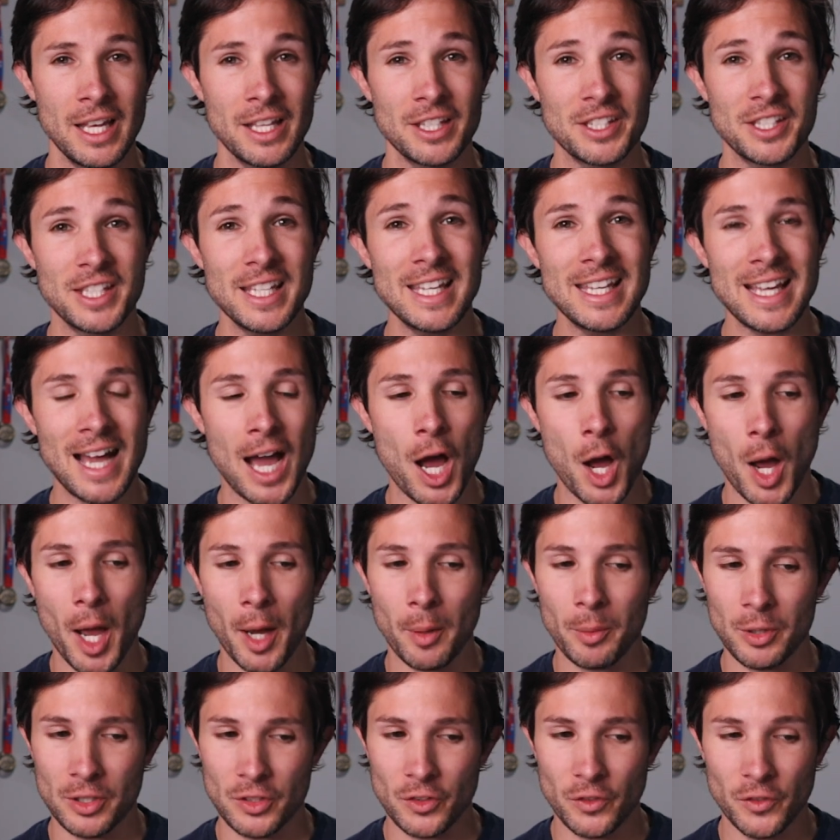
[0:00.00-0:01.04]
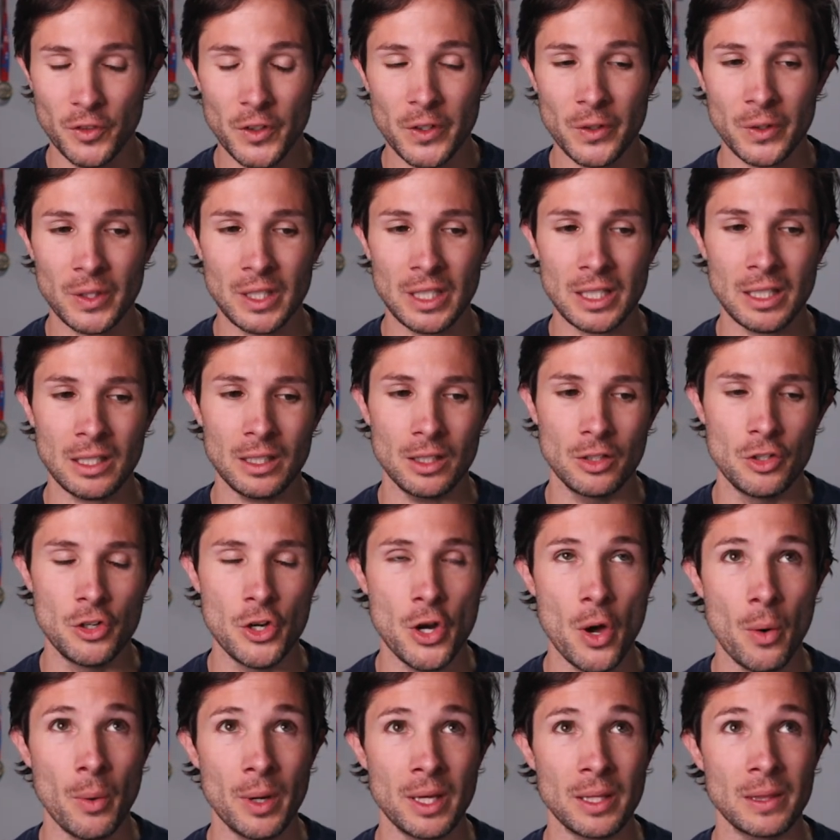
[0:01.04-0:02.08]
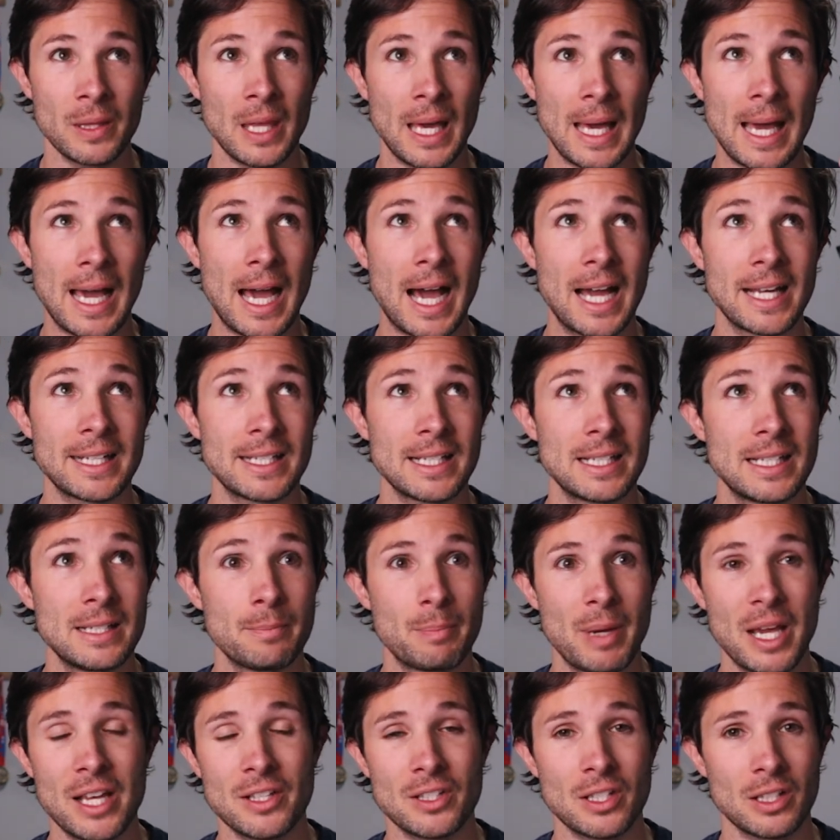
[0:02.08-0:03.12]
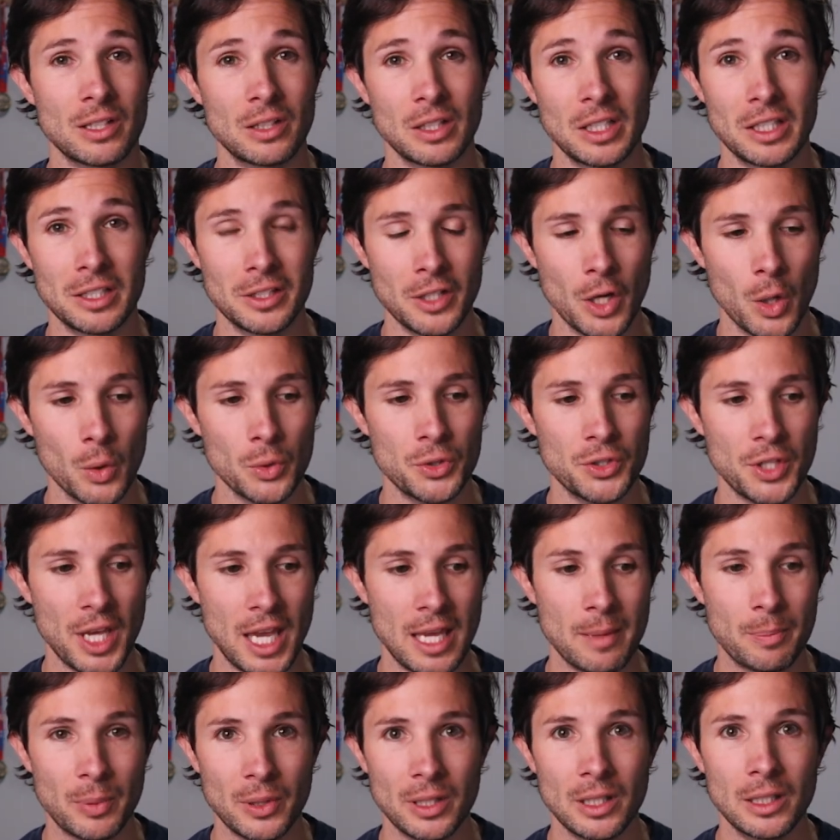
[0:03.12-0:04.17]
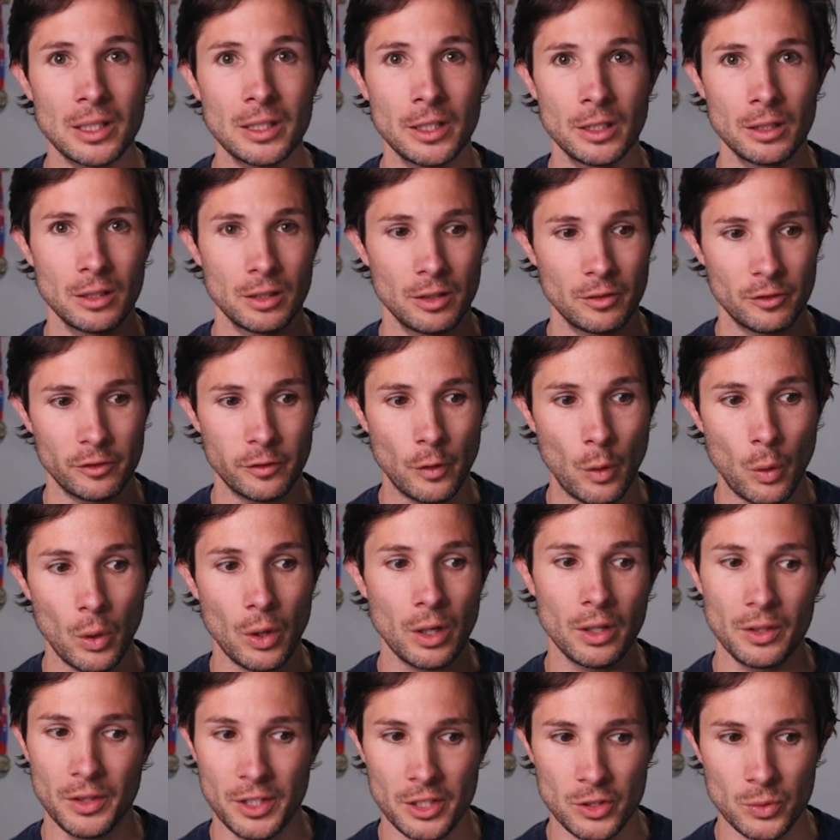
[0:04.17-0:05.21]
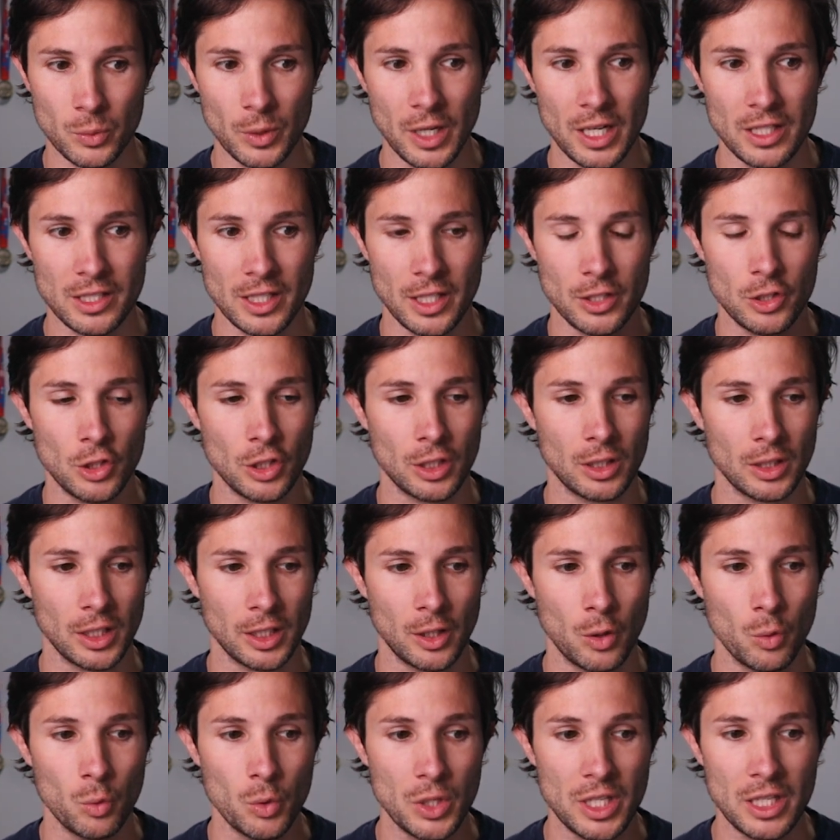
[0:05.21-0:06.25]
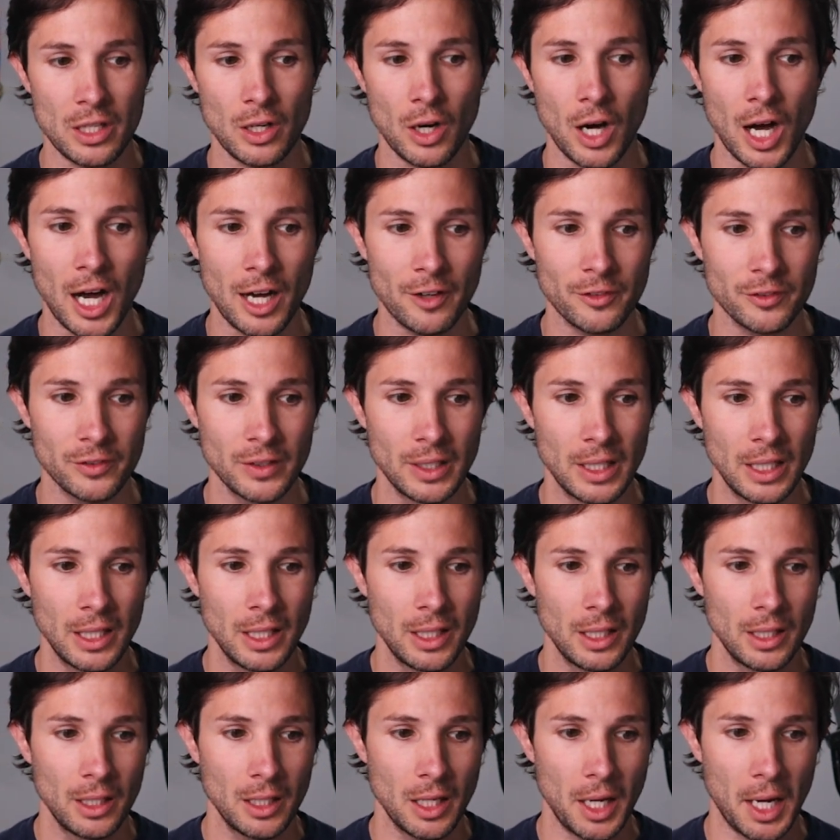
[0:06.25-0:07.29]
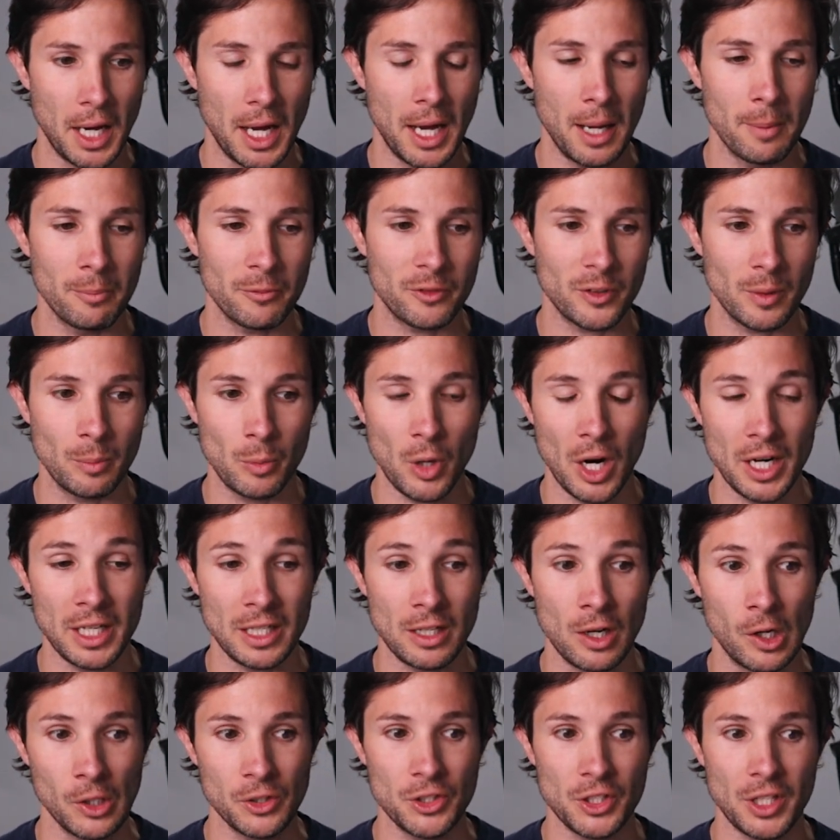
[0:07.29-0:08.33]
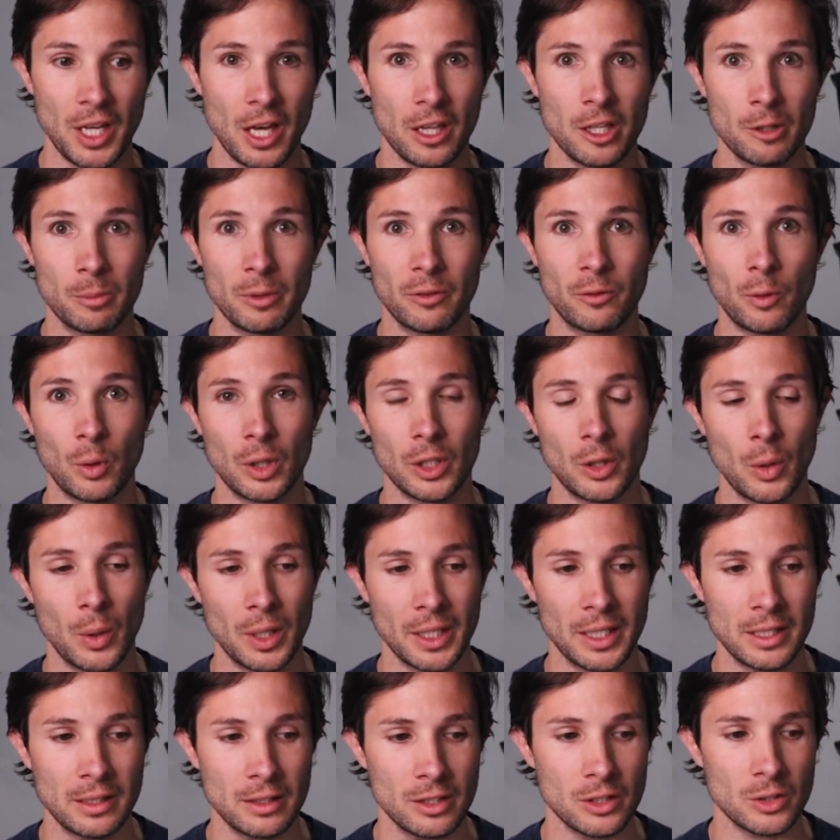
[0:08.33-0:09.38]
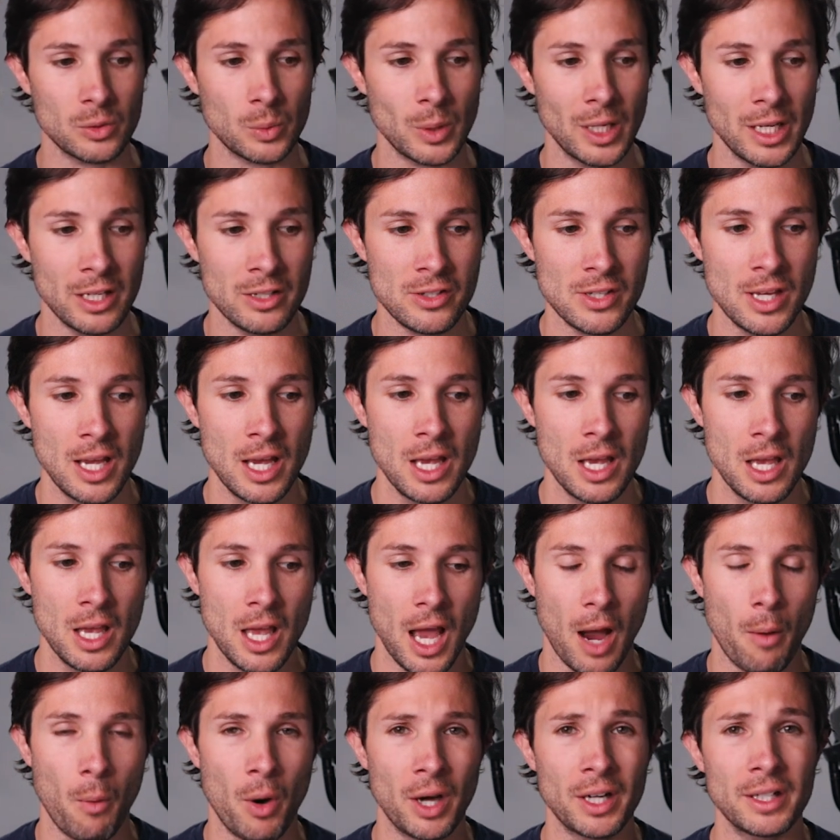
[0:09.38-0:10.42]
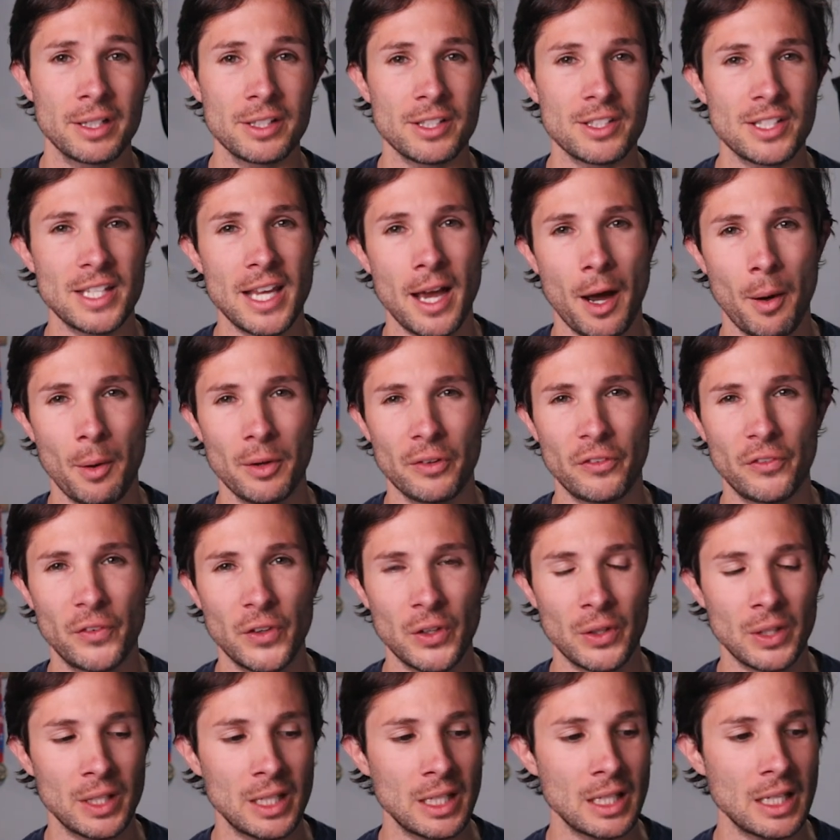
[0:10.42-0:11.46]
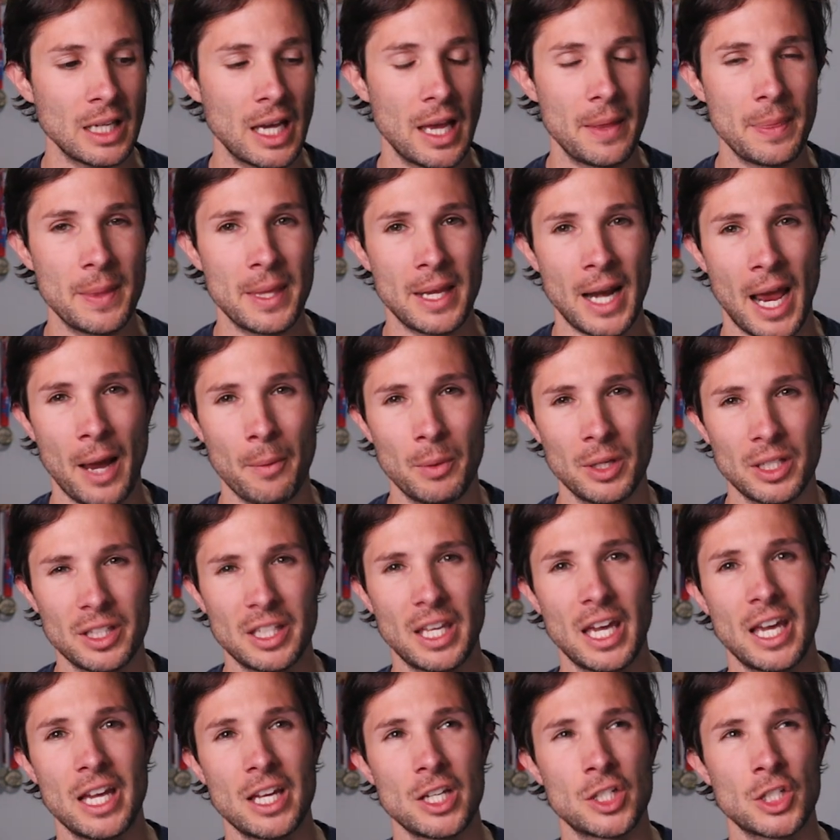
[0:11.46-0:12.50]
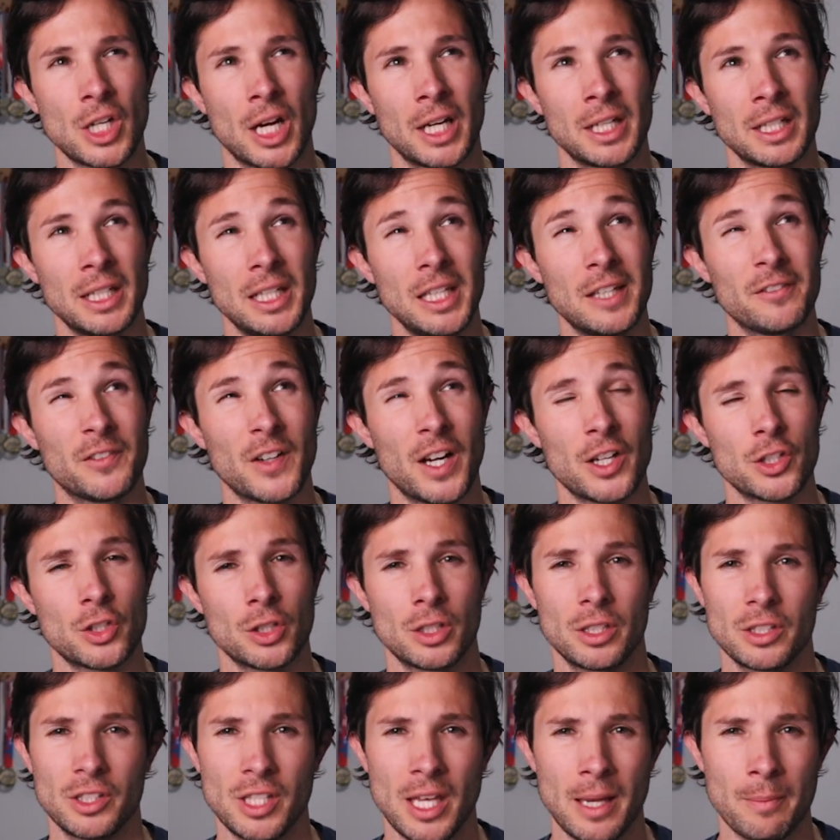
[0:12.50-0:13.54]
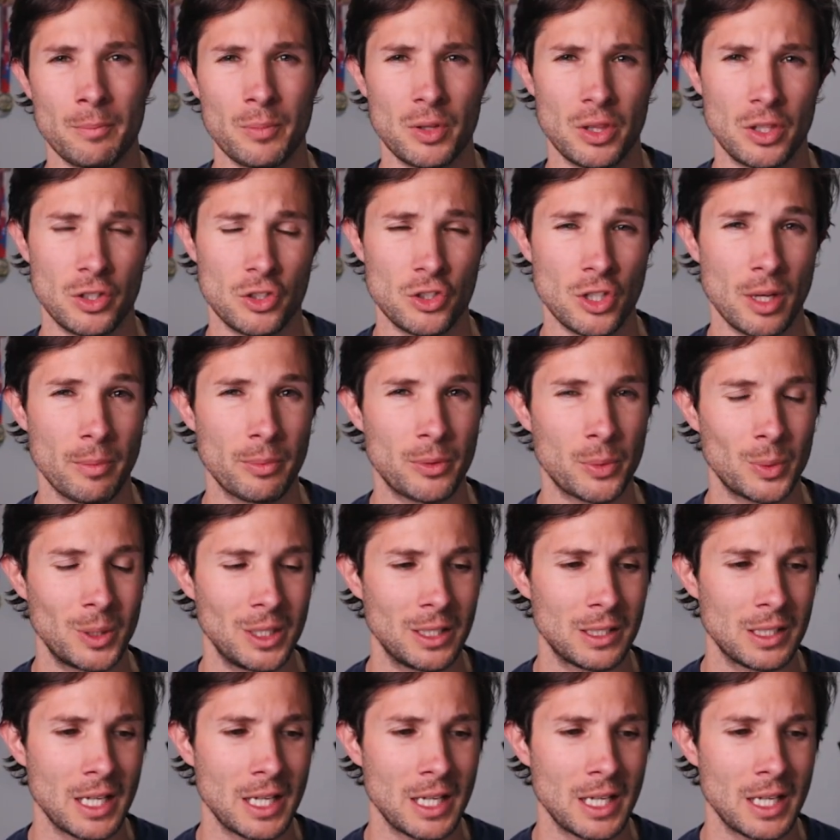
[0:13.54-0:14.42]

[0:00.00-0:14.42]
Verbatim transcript: see how I was feeling knowing that I did basically no taper for this race. I took like a week off um, from running altogether before going into this race. I wanted to see how I was feeling and then I would gauge on if I should attempt the sub three